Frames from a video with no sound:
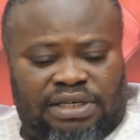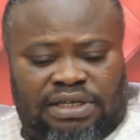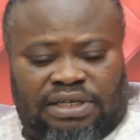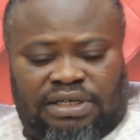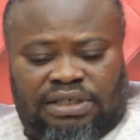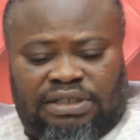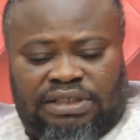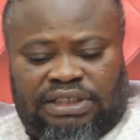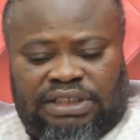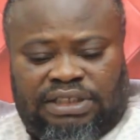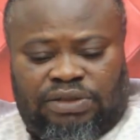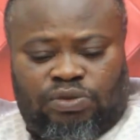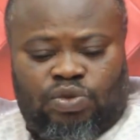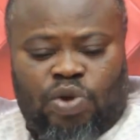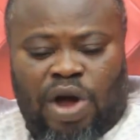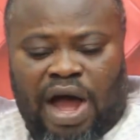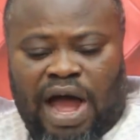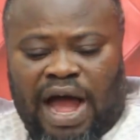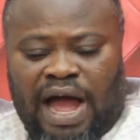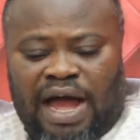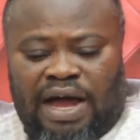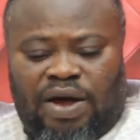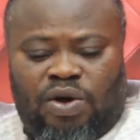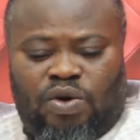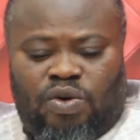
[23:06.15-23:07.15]
Until
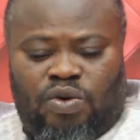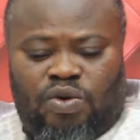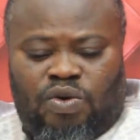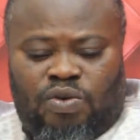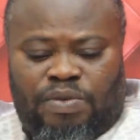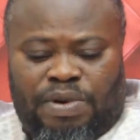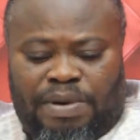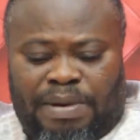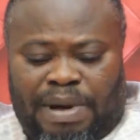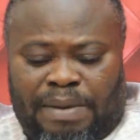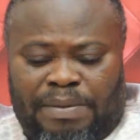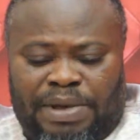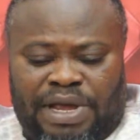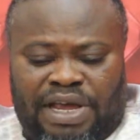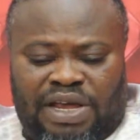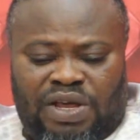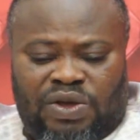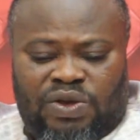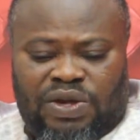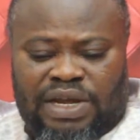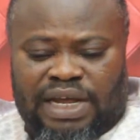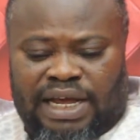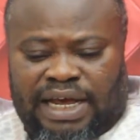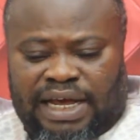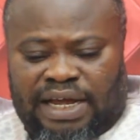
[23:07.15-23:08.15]
what over be
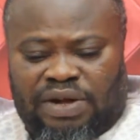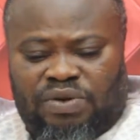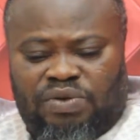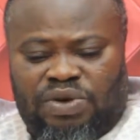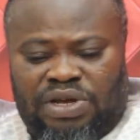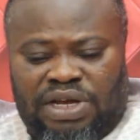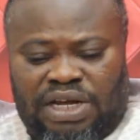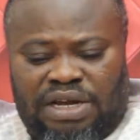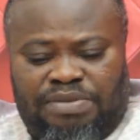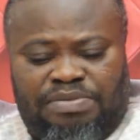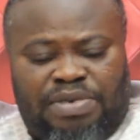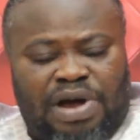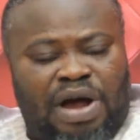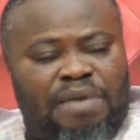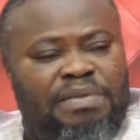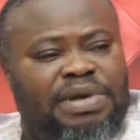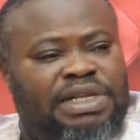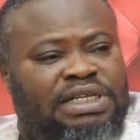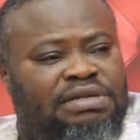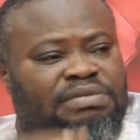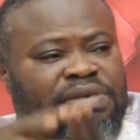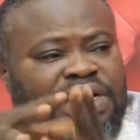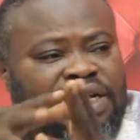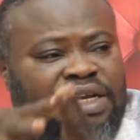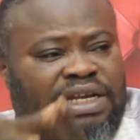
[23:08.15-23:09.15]
unique and all you nipper
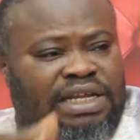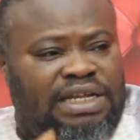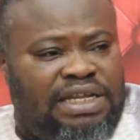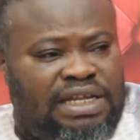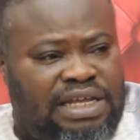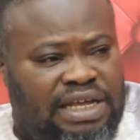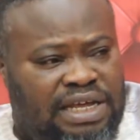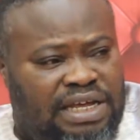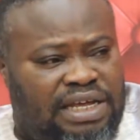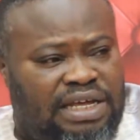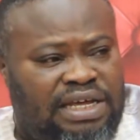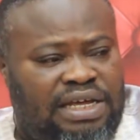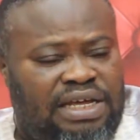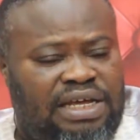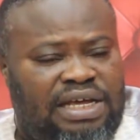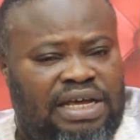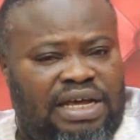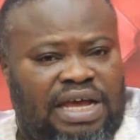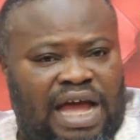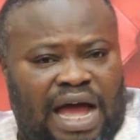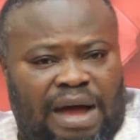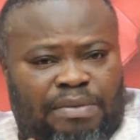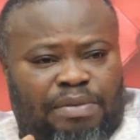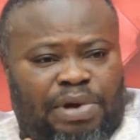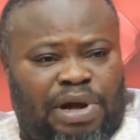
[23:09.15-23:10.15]
with me DE.
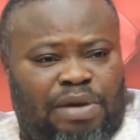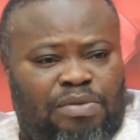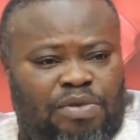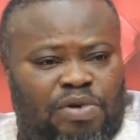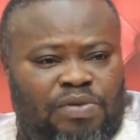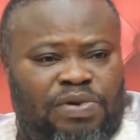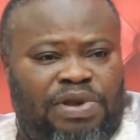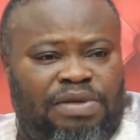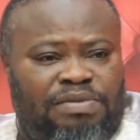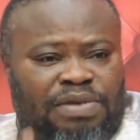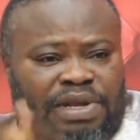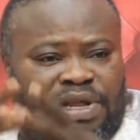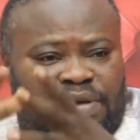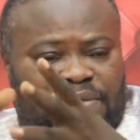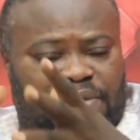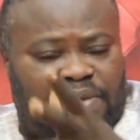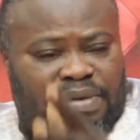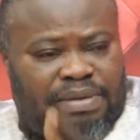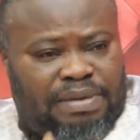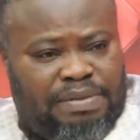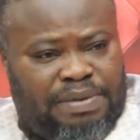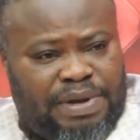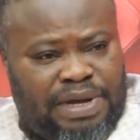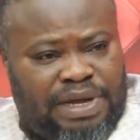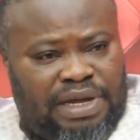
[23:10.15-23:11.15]
Abrabo nip name of
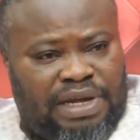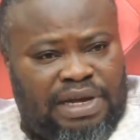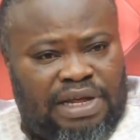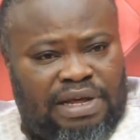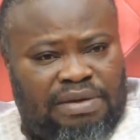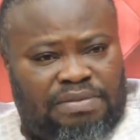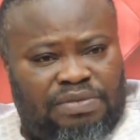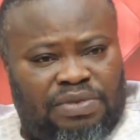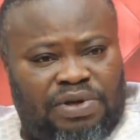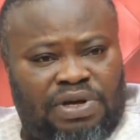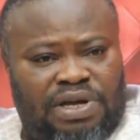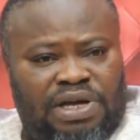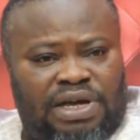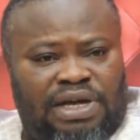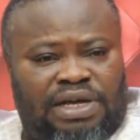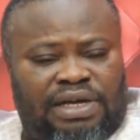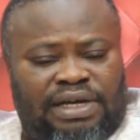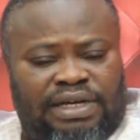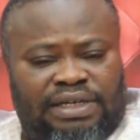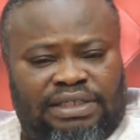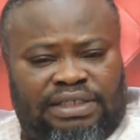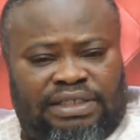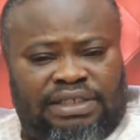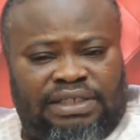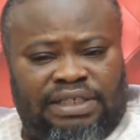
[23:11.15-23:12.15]
opinion.
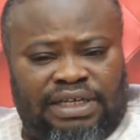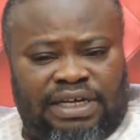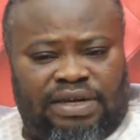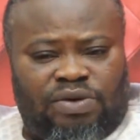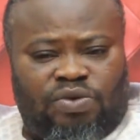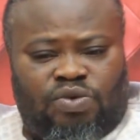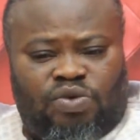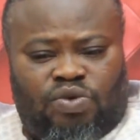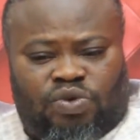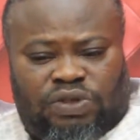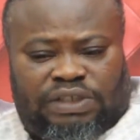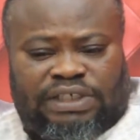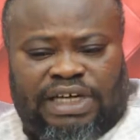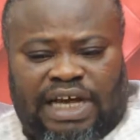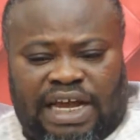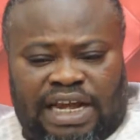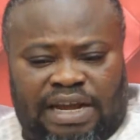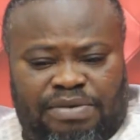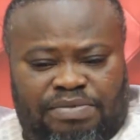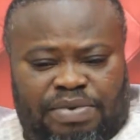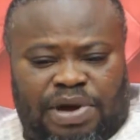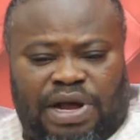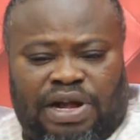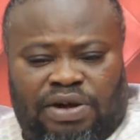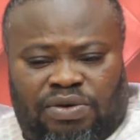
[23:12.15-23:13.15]
Until who say any
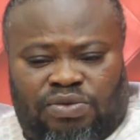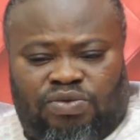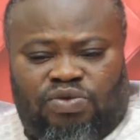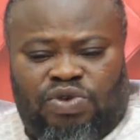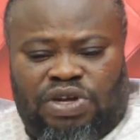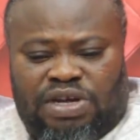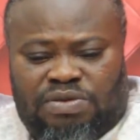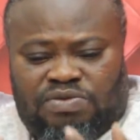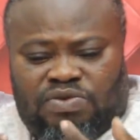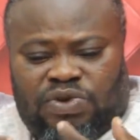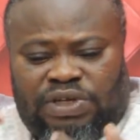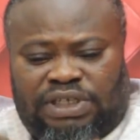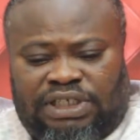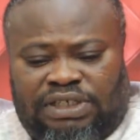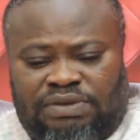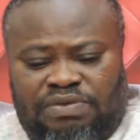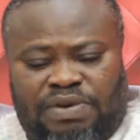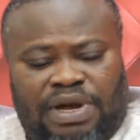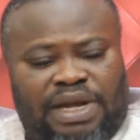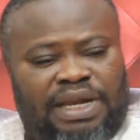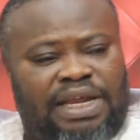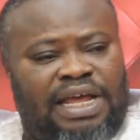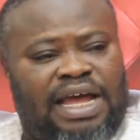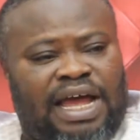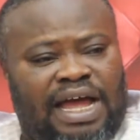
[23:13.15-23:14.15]
panel wouldn't what you
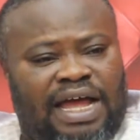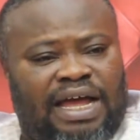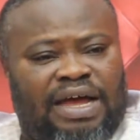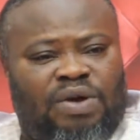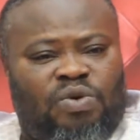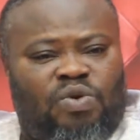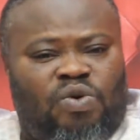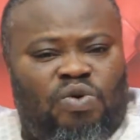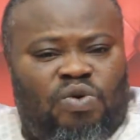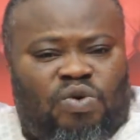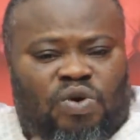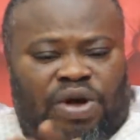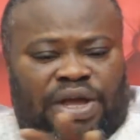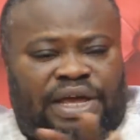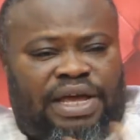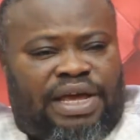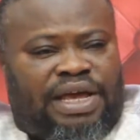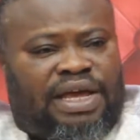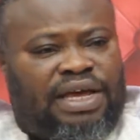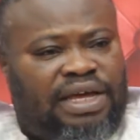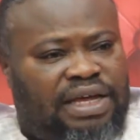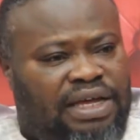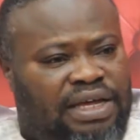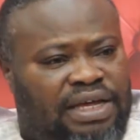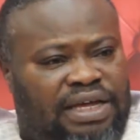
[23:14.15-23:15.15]
are there, won't
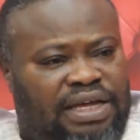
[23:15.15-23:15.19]
quiet.